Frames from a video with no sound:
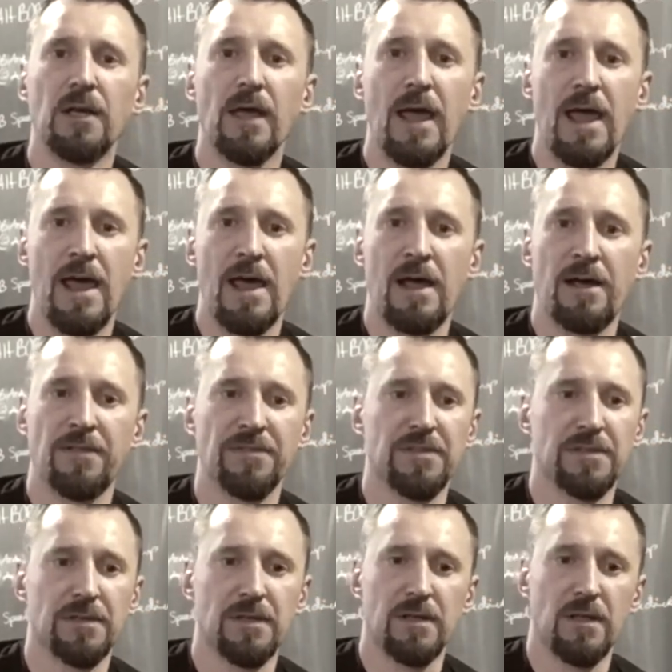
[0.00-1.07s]
And
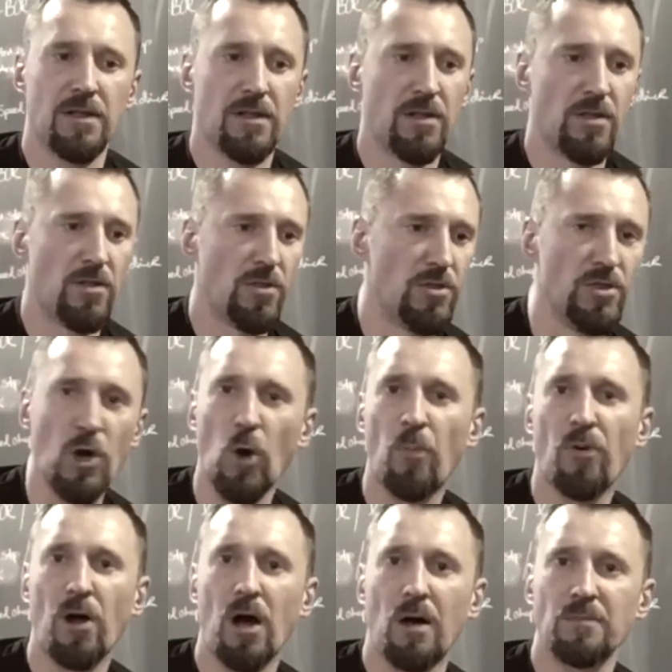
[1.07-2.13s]
no
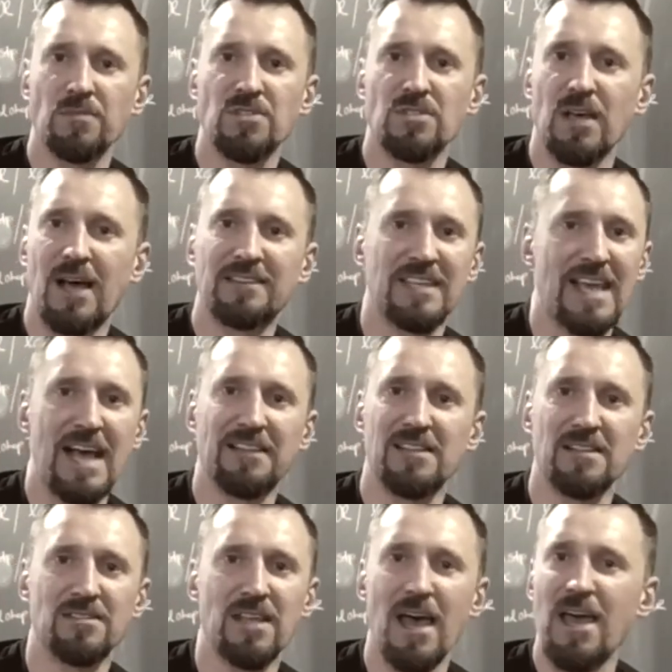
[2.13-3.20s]
problems at the end of
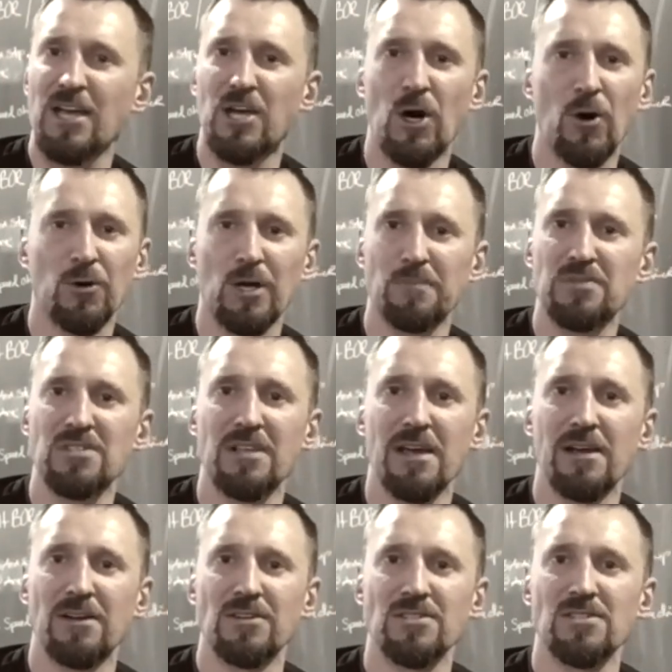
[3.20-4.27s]
the day going
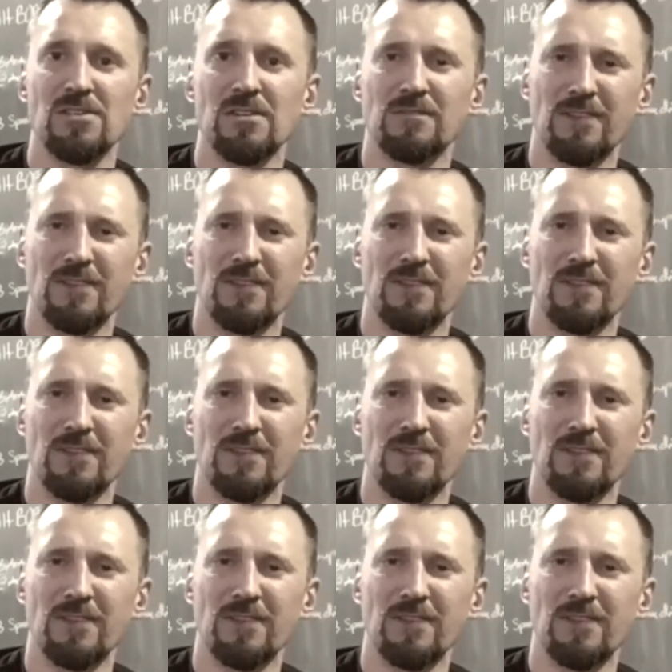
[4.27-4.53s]
upstairs.